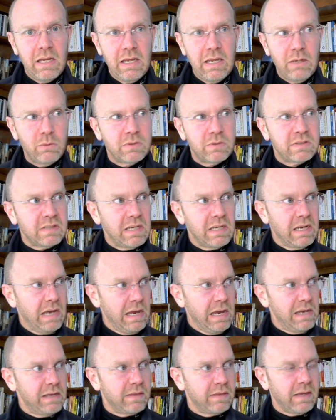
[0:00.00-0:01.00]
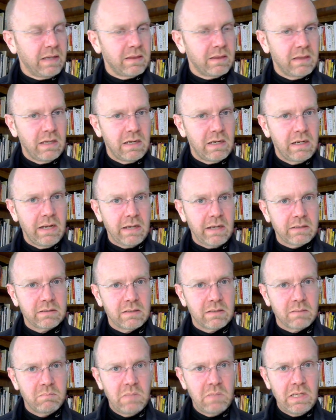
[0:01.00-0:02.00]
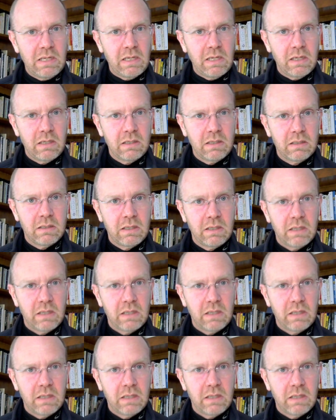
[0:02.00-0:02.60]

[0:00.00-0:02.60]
it would say, hey, that thing next to me